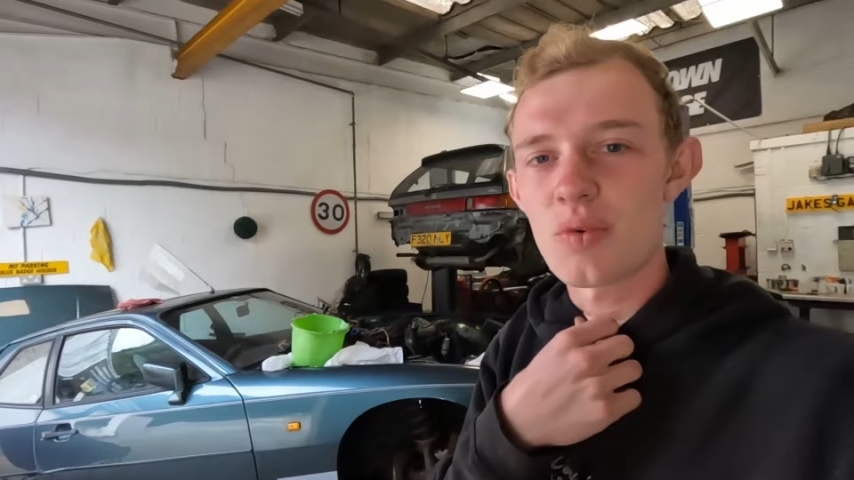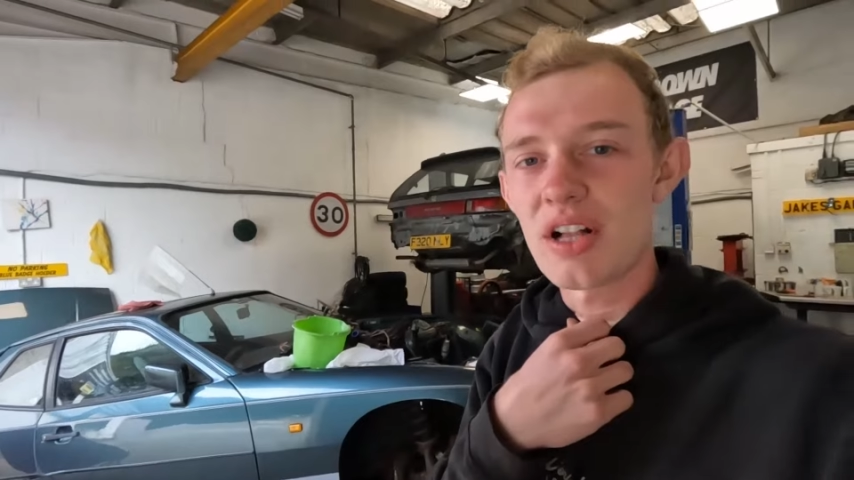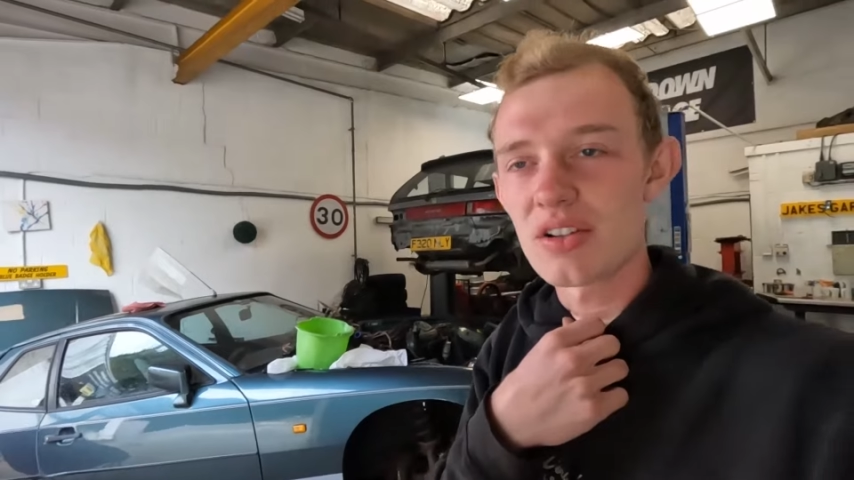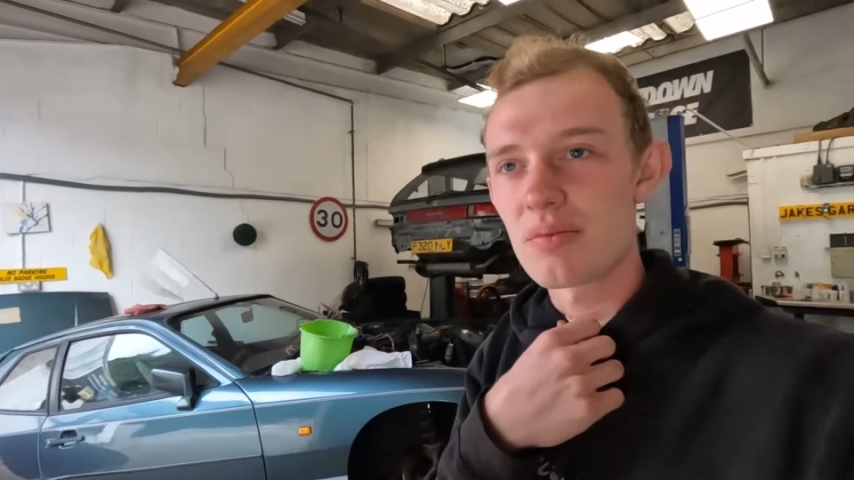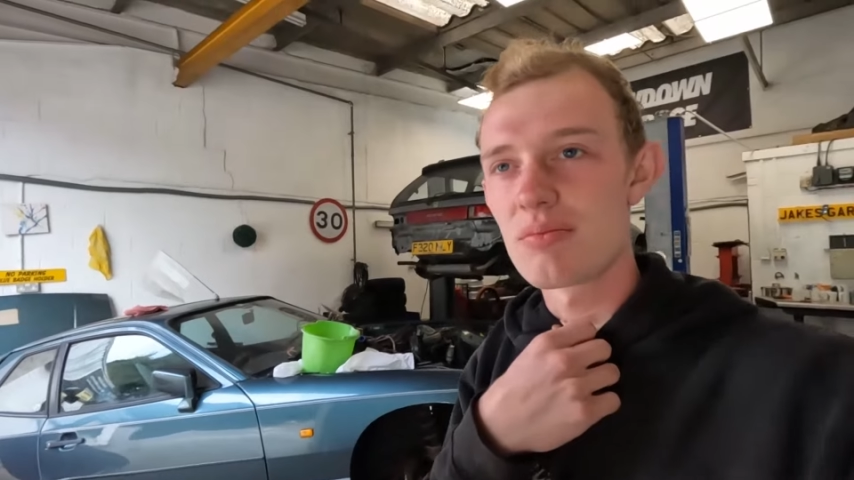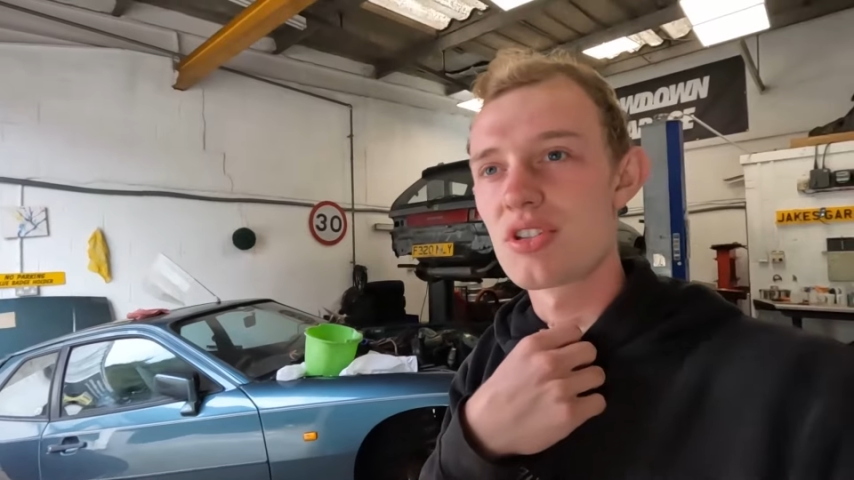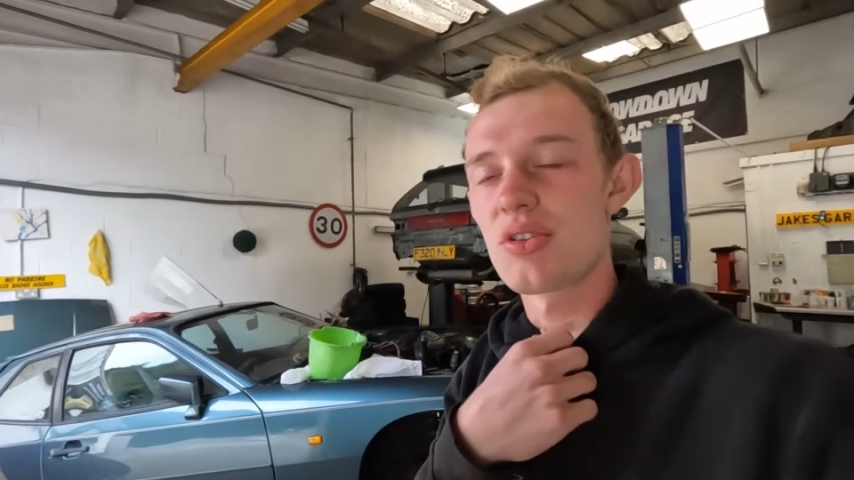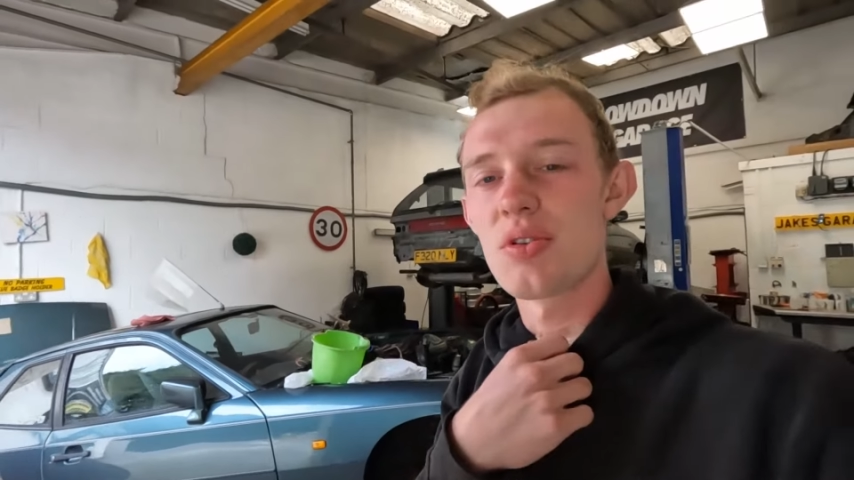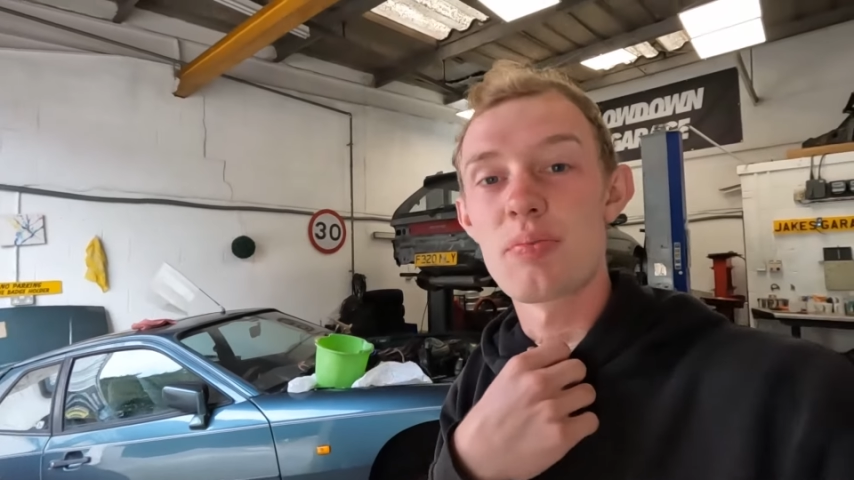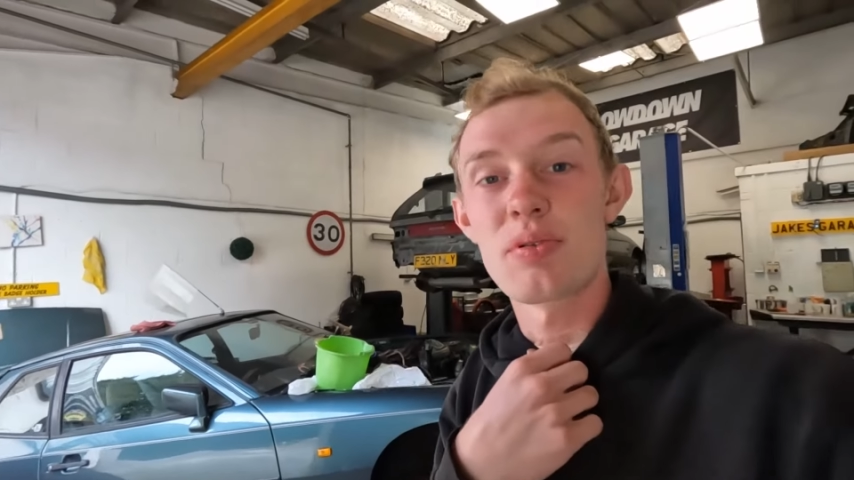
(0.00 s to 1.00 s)
and welcome
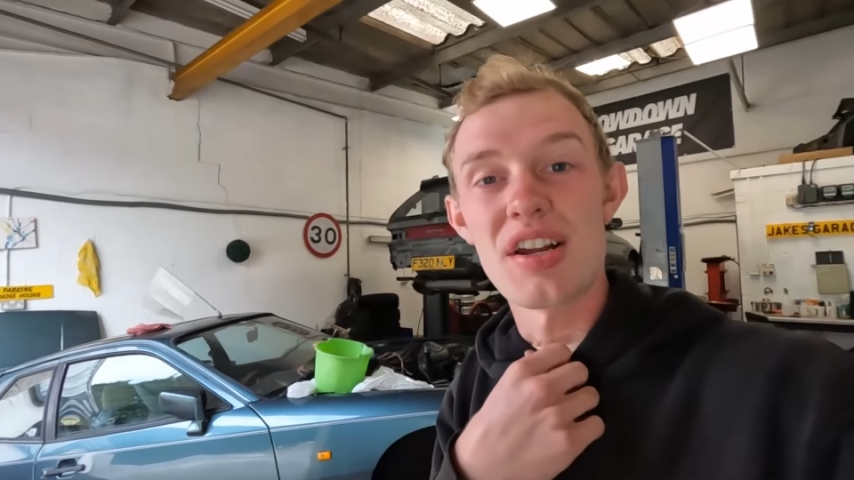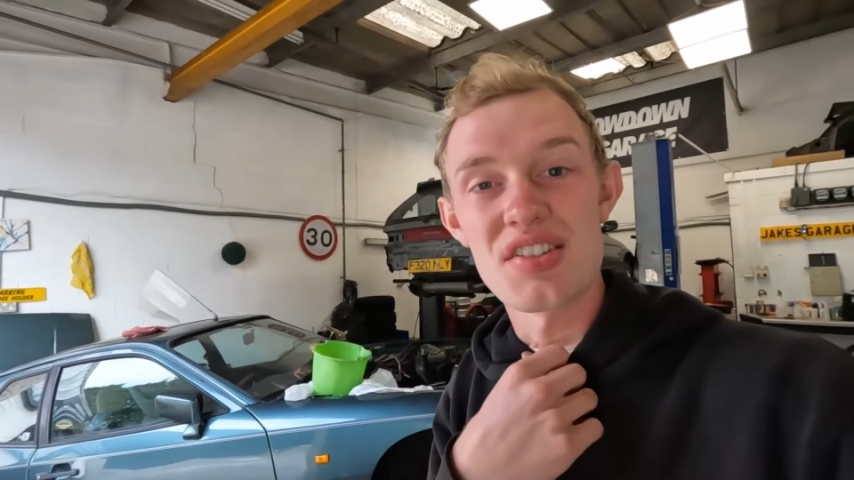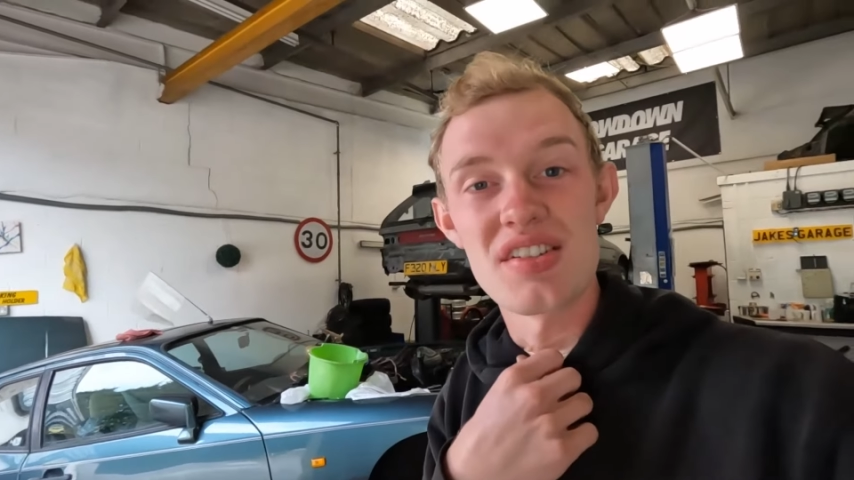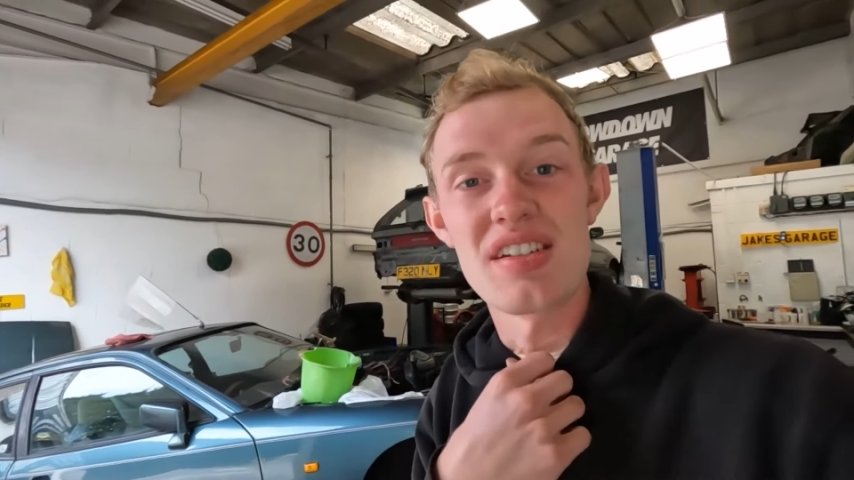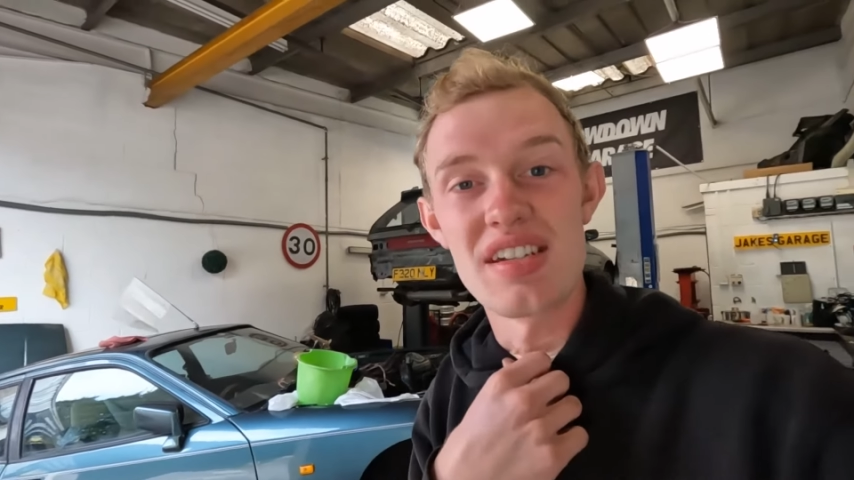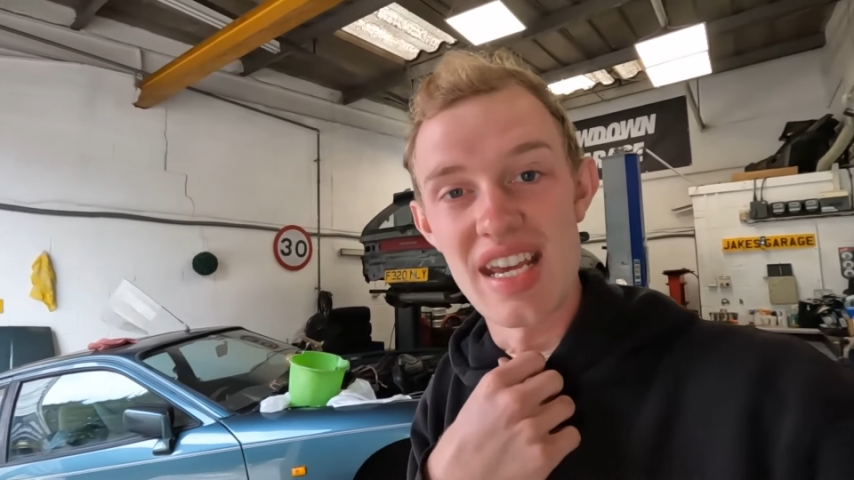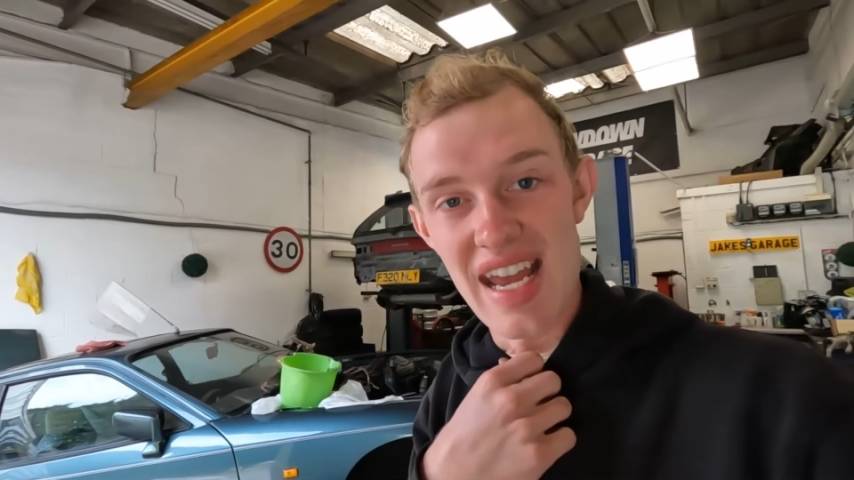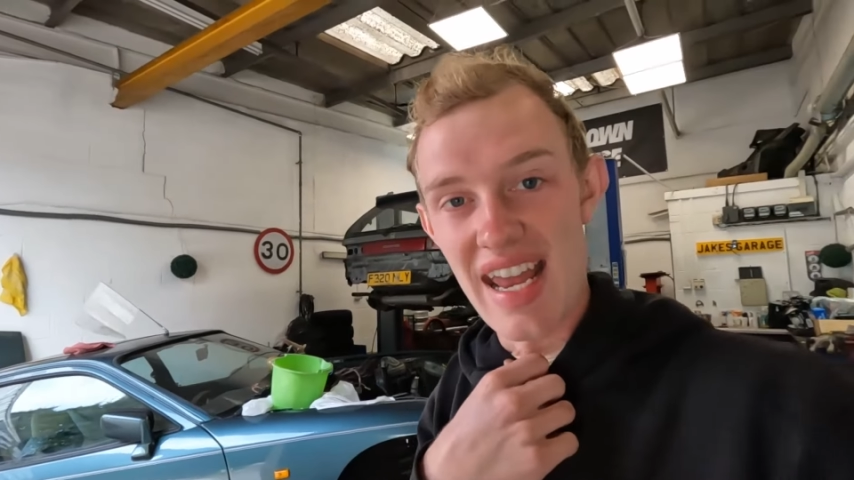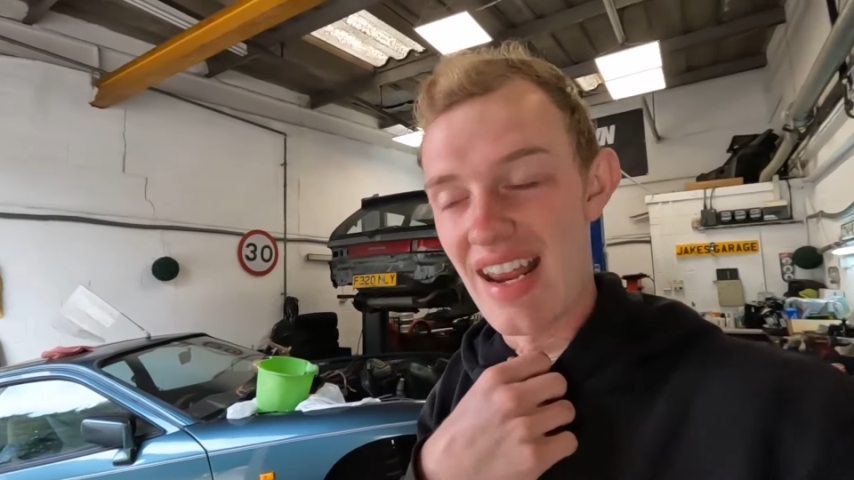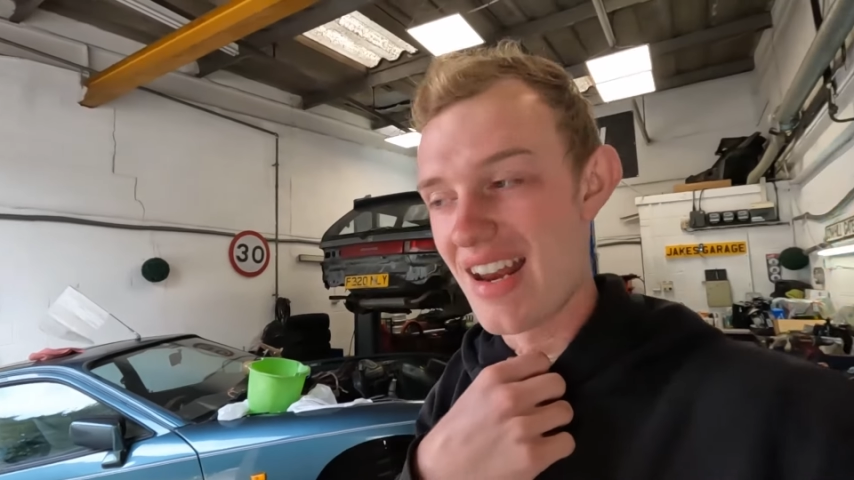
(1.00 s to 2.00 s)
to the present
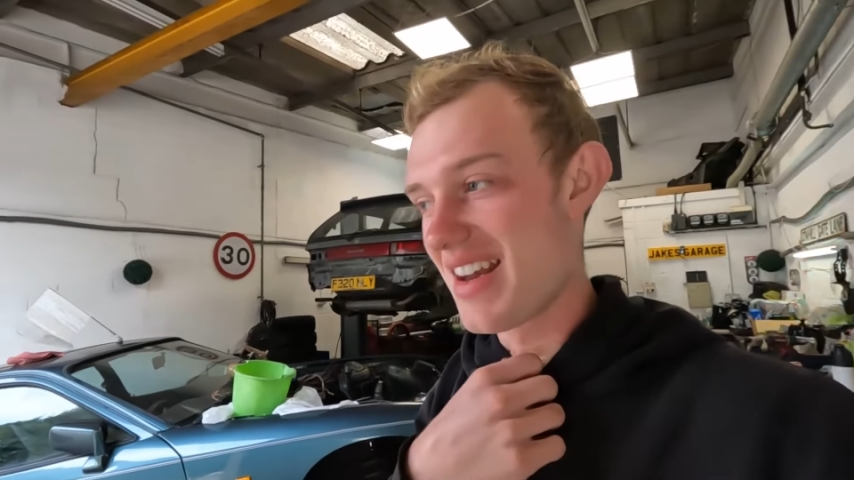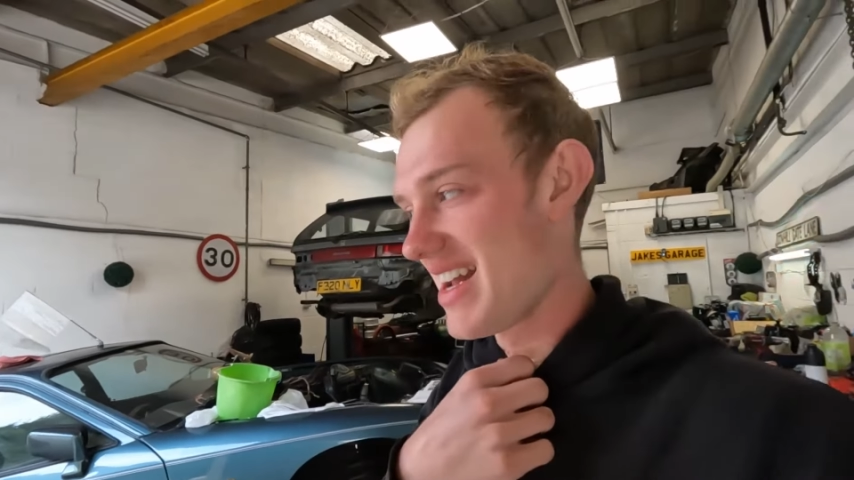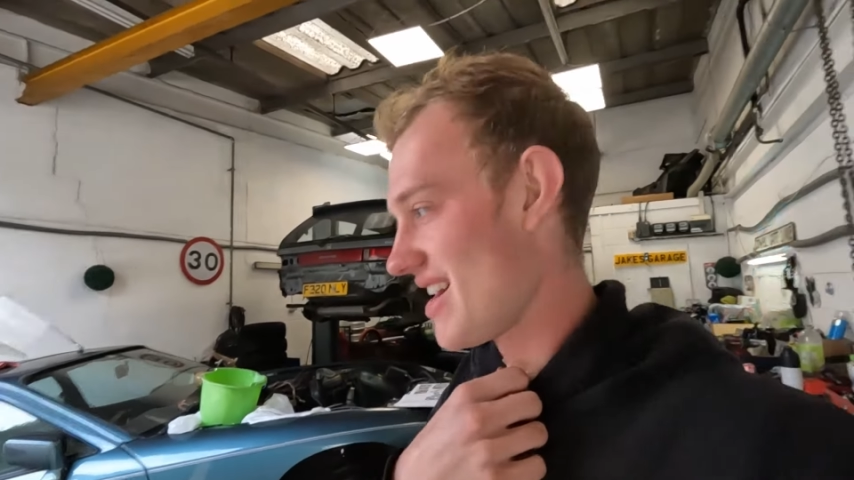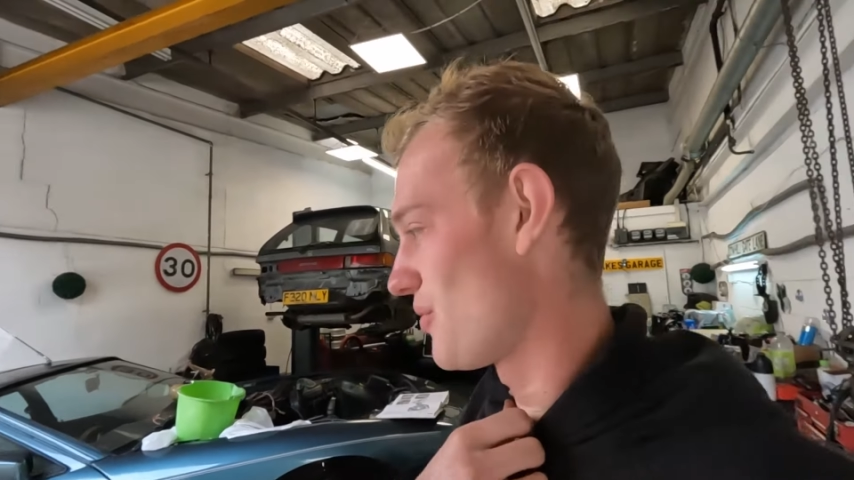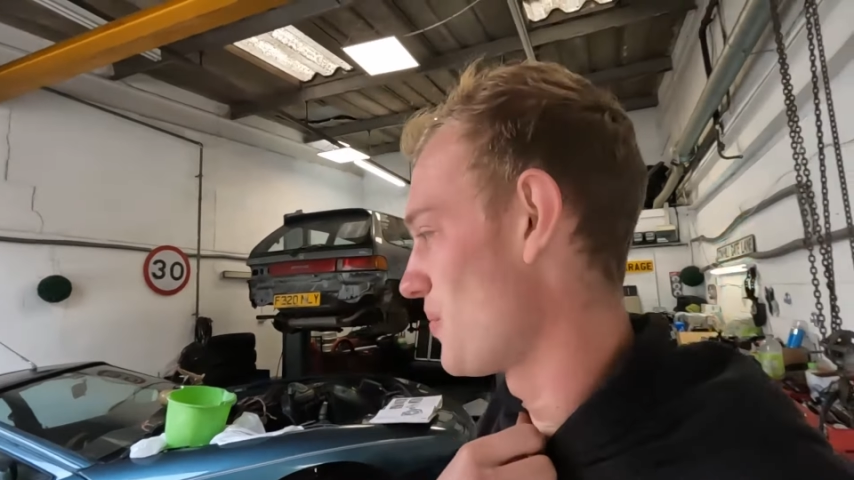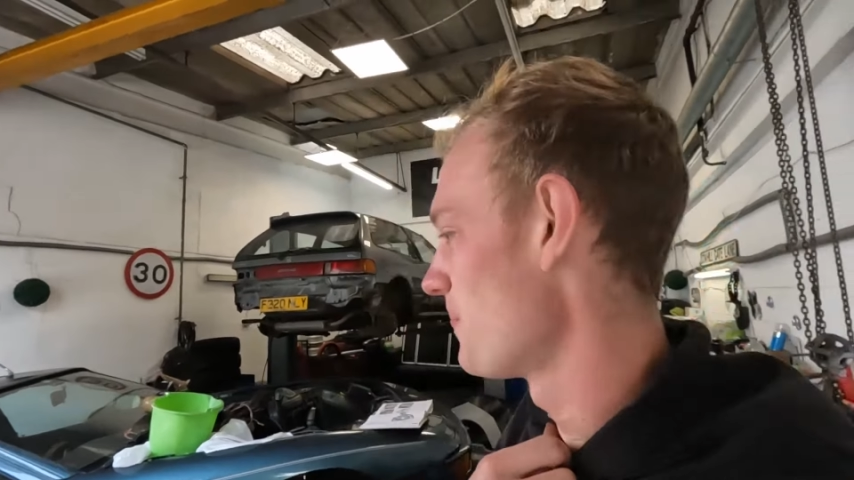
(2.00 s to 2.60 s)
day. Now,